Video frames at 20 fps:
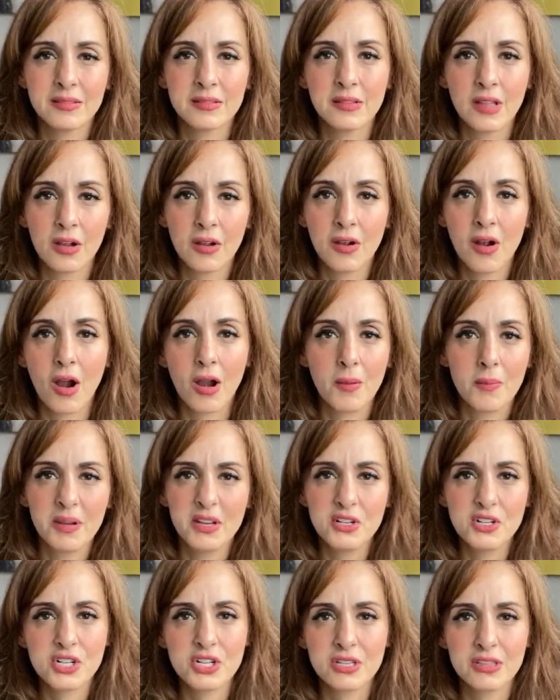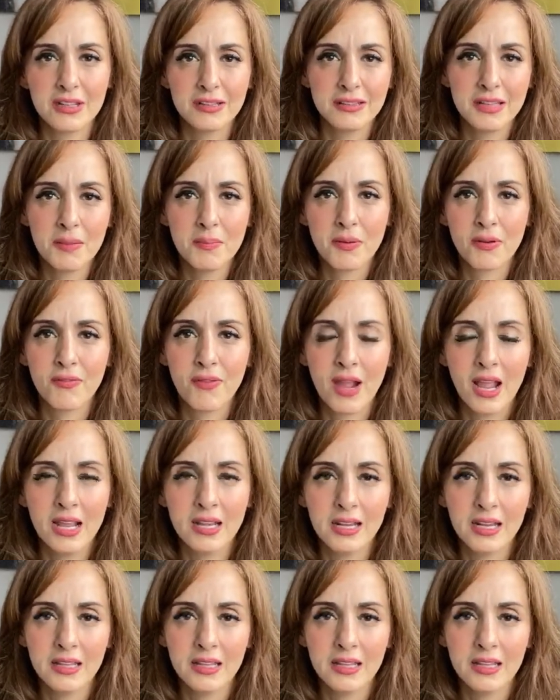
the garbage that they provide